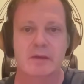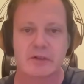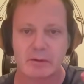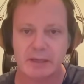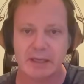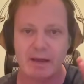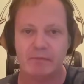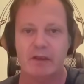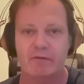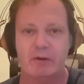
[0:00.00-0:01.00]
So it
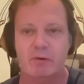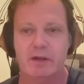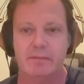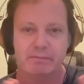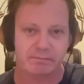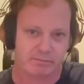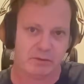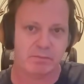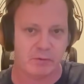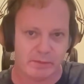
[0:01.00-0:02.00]
kept everyone,
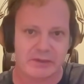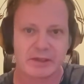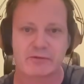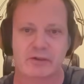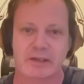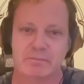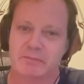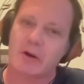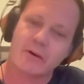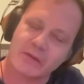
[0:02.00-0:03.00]
well, almost literally
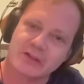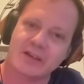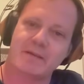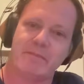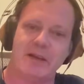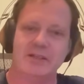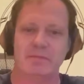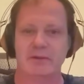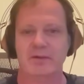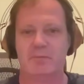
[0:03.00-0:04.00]
not on the same
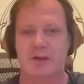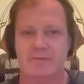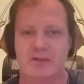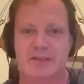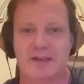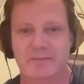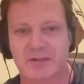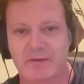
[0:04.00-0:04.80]
page, but on one of the same